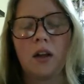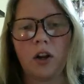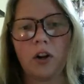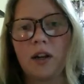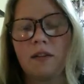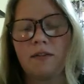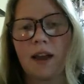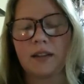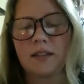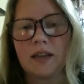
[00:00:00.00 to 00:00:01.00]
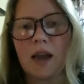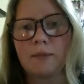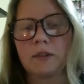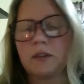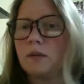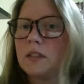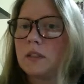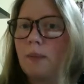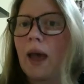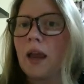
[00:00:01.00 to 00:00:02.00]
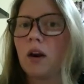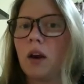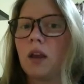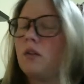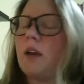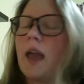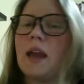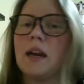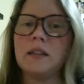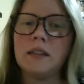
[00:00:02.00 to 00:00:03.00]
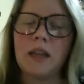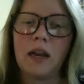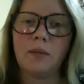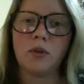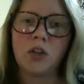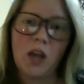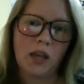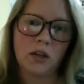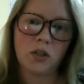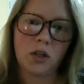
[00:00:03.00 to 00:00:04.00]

clearly defined steps to inspire and create a sustainable change.